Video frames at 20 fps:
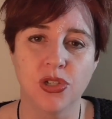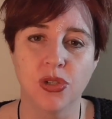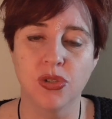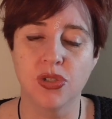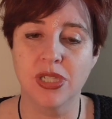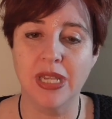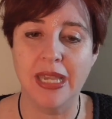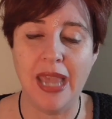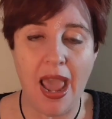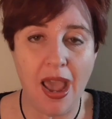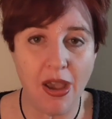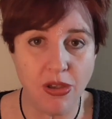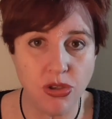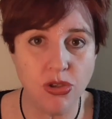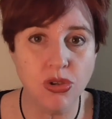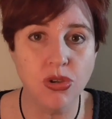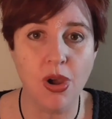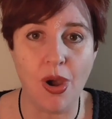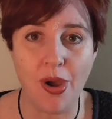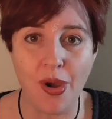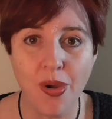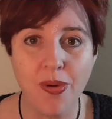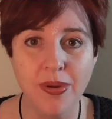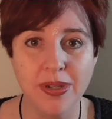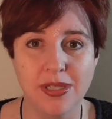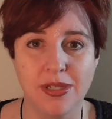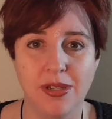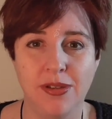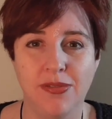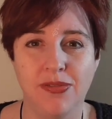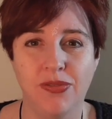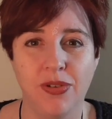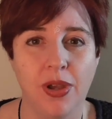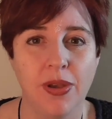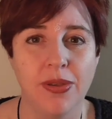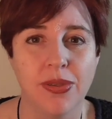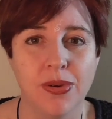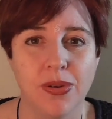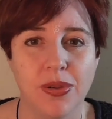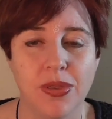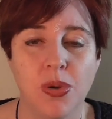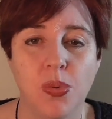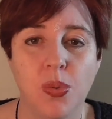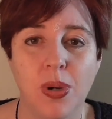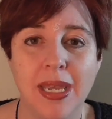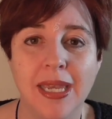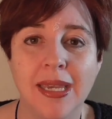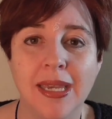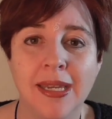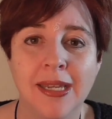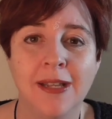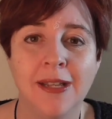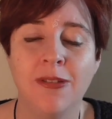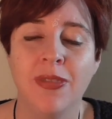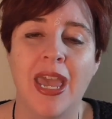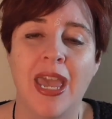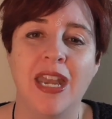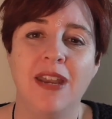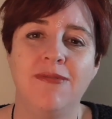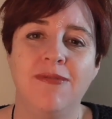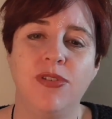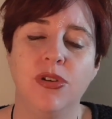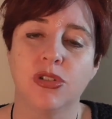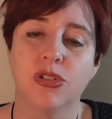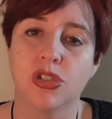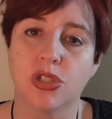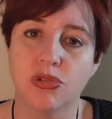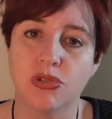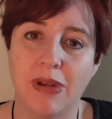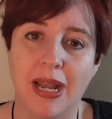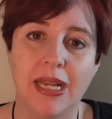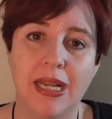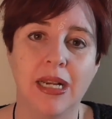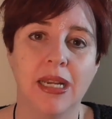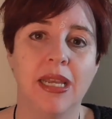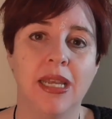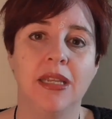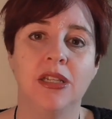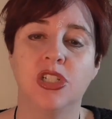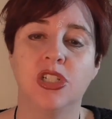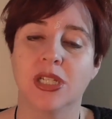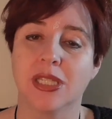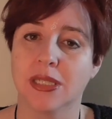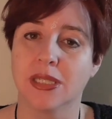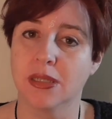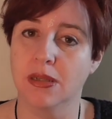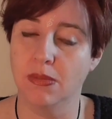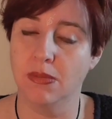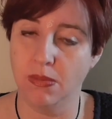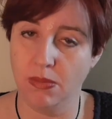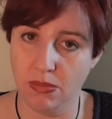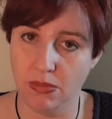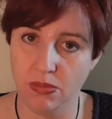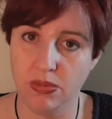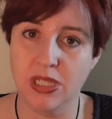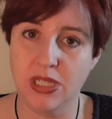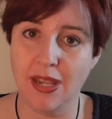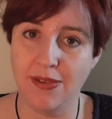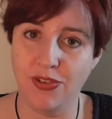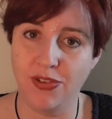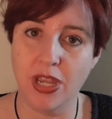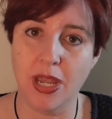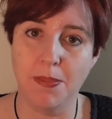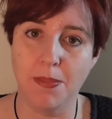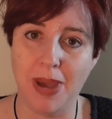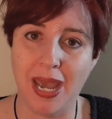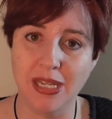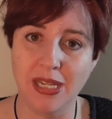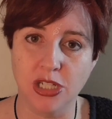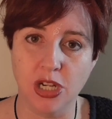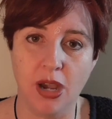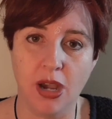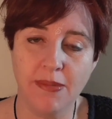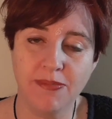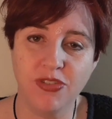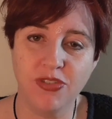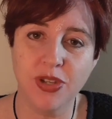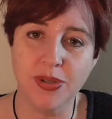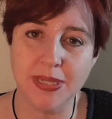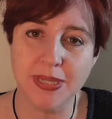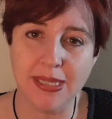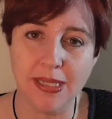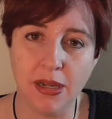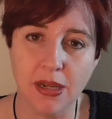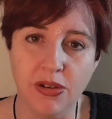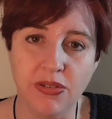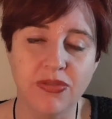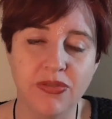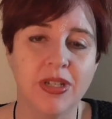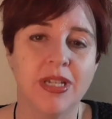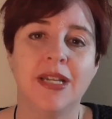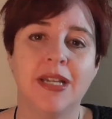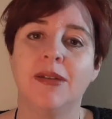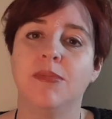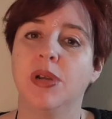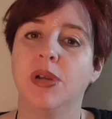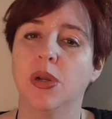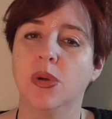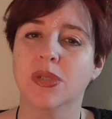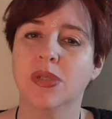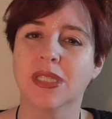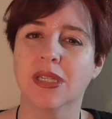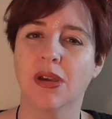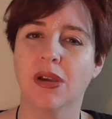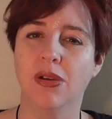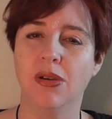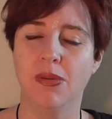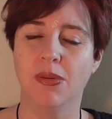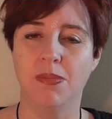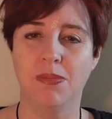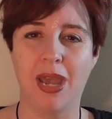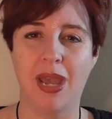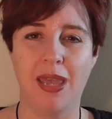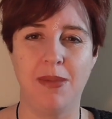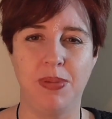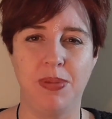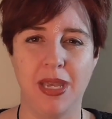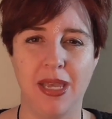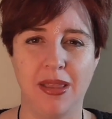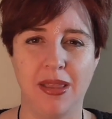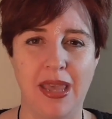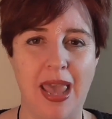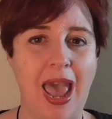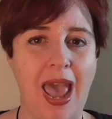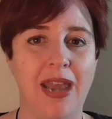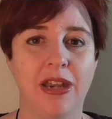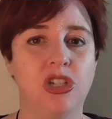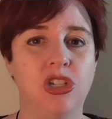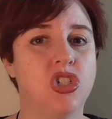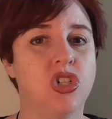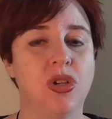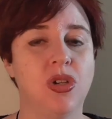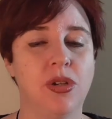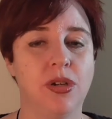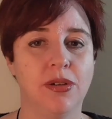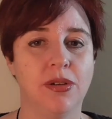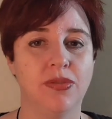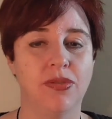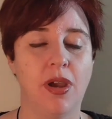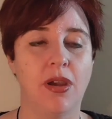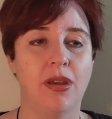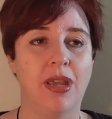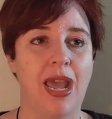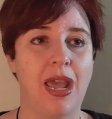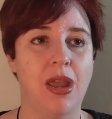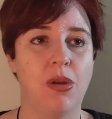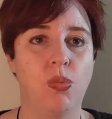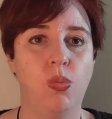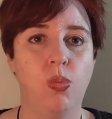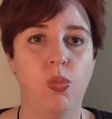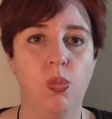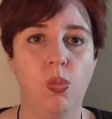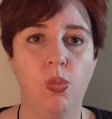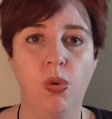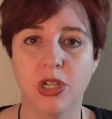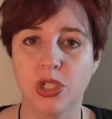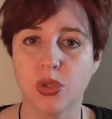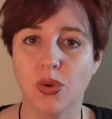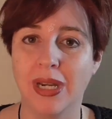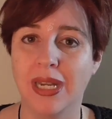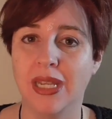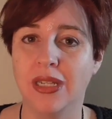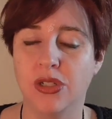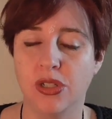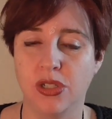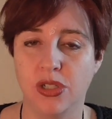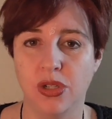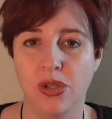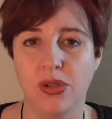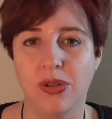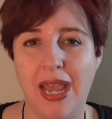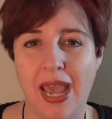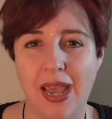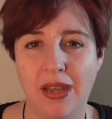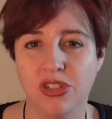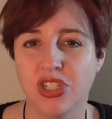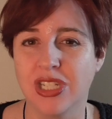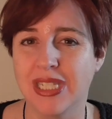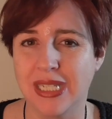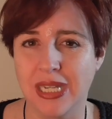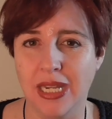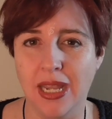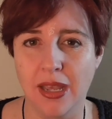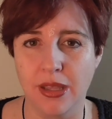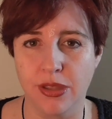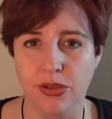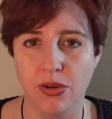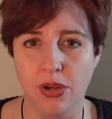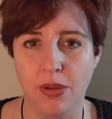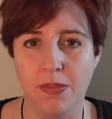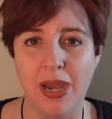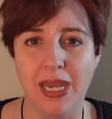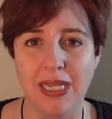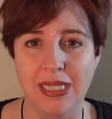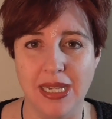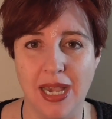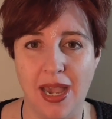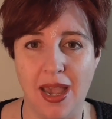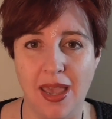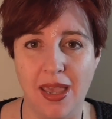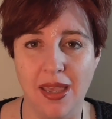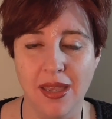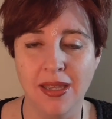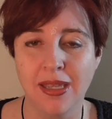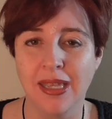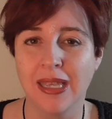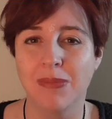So see how you go as you flow through the week. And if you're struggling, just see if you can make time for yourself, but also maybe the attitude of, okay, what do I need to do now just to get through my day?